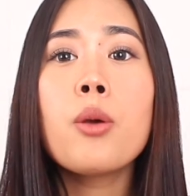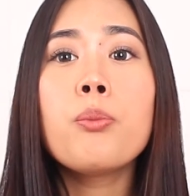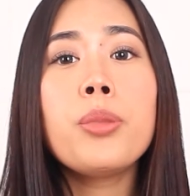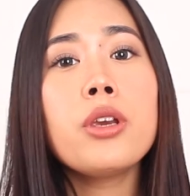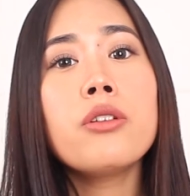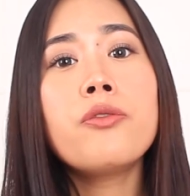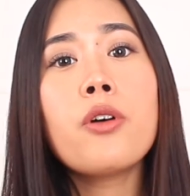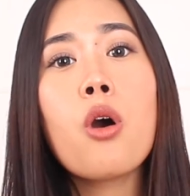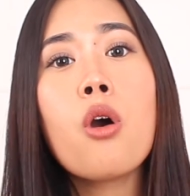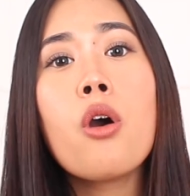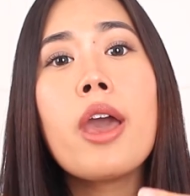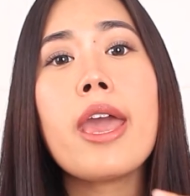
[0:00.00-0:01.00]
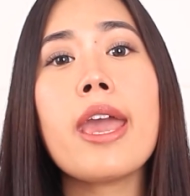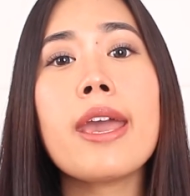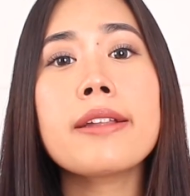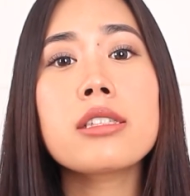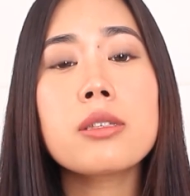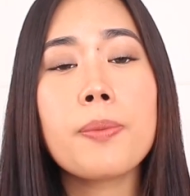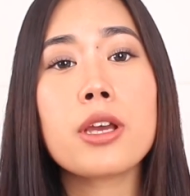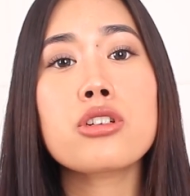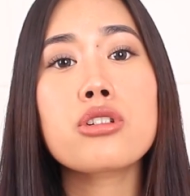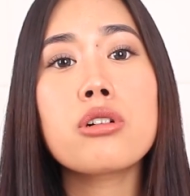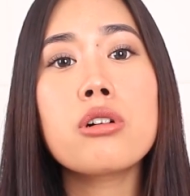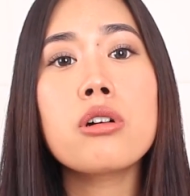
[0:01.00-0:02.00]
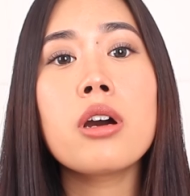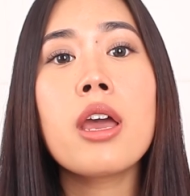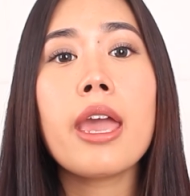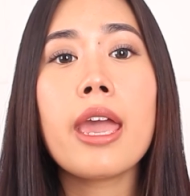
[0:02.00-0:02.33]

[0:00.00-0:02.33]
beautiful and special,